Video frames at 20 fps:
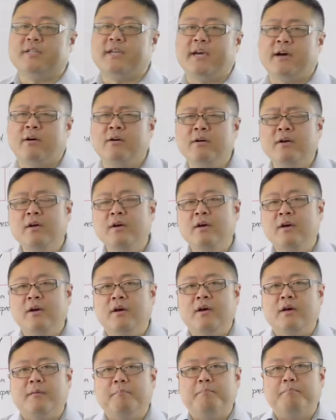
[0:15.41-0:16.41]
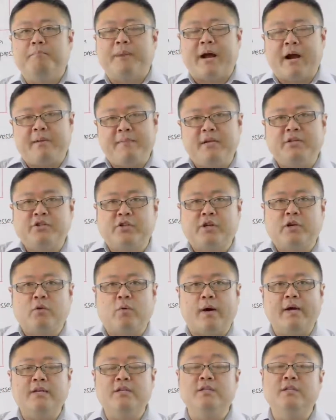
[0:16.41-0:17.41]
Now, parametric
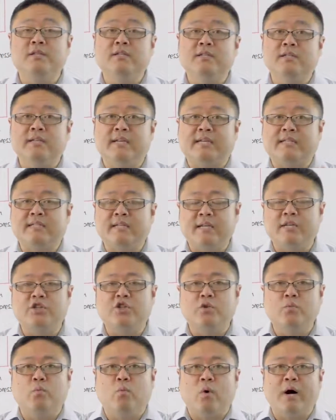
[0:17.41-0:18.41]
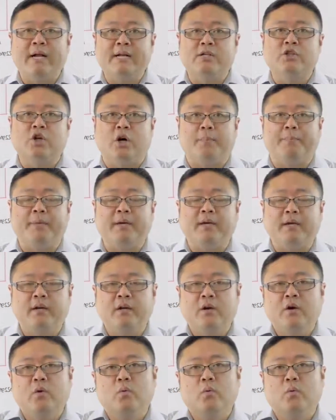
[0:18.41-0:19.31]
equations is an extension 1 topic